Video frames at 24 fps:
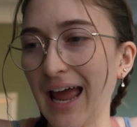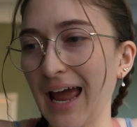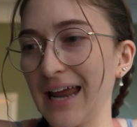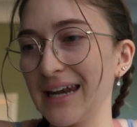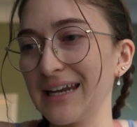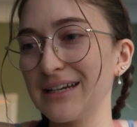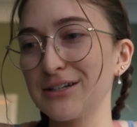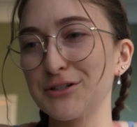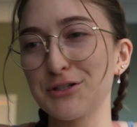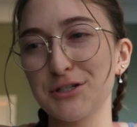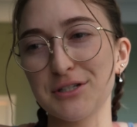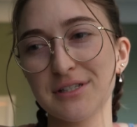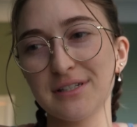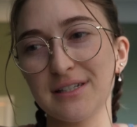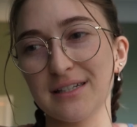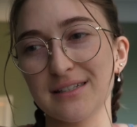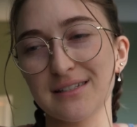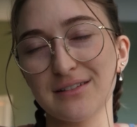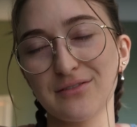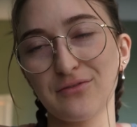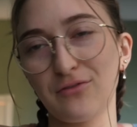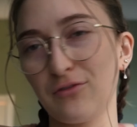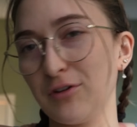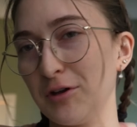And it just
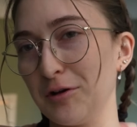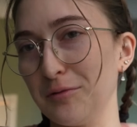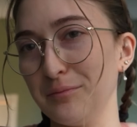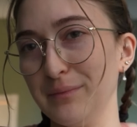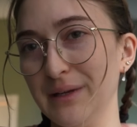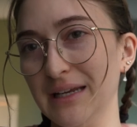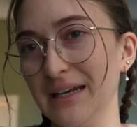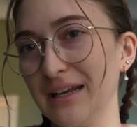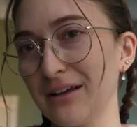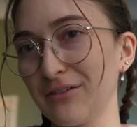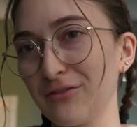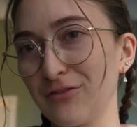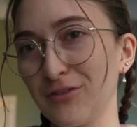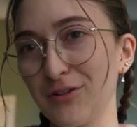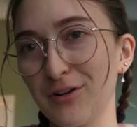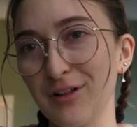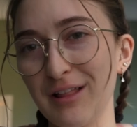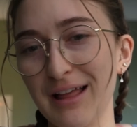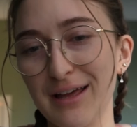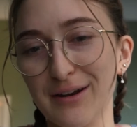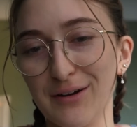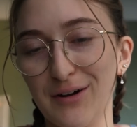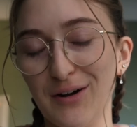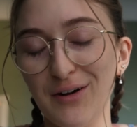doesn't feel meaningful
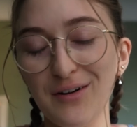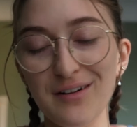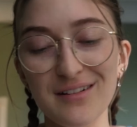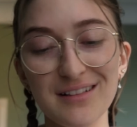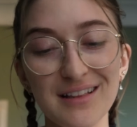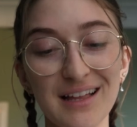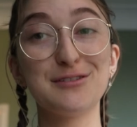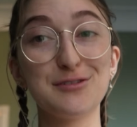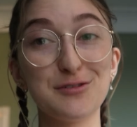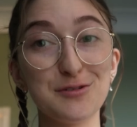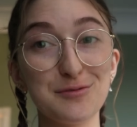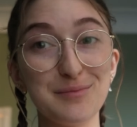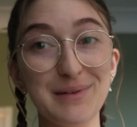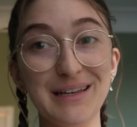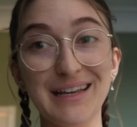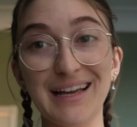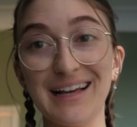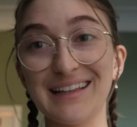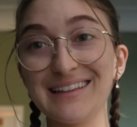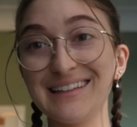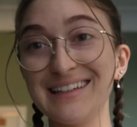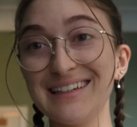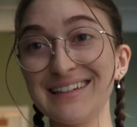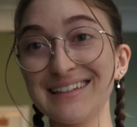at all, to me
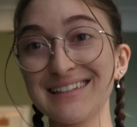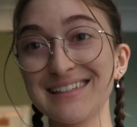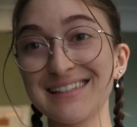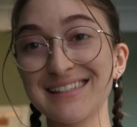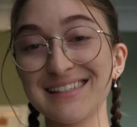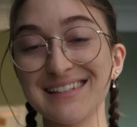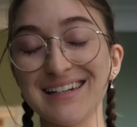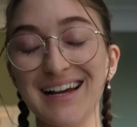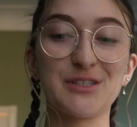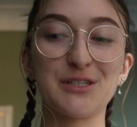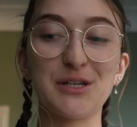at least.